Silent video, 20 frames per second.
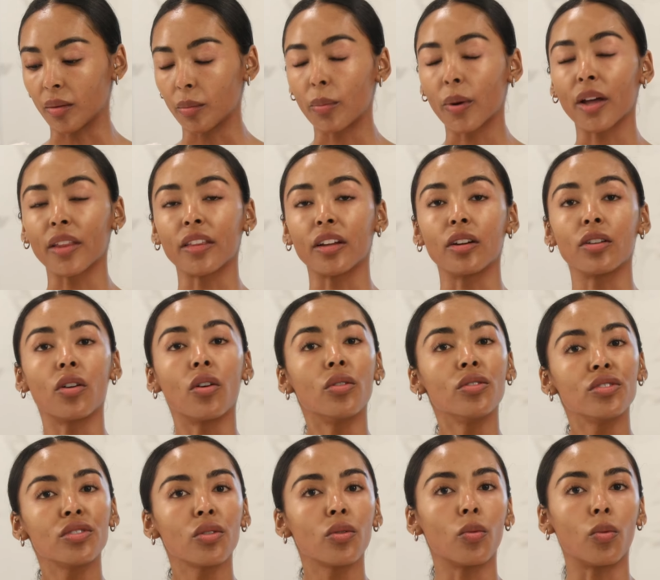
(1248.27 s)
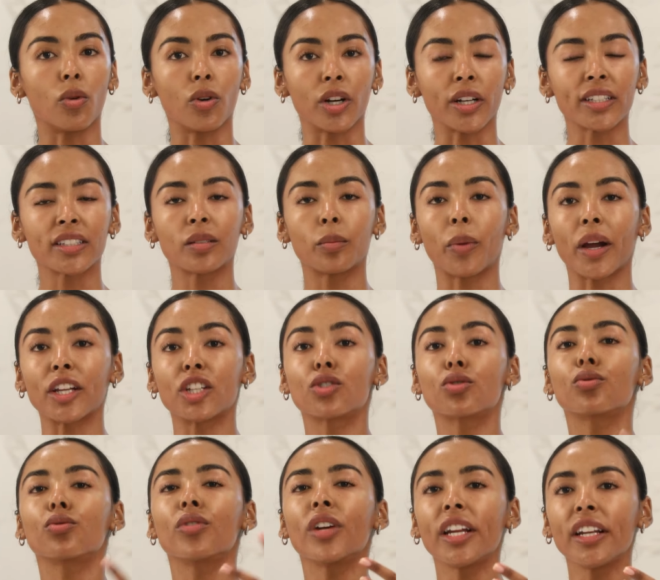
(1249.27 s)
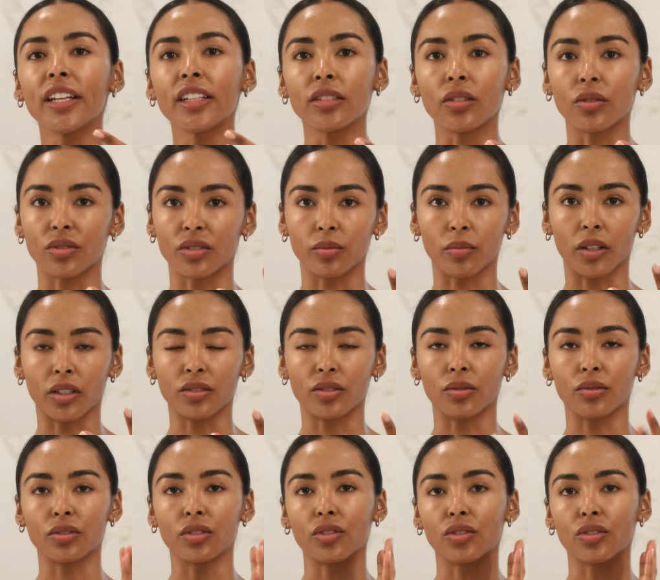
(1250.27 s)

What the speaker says: But it also works by training those muscles.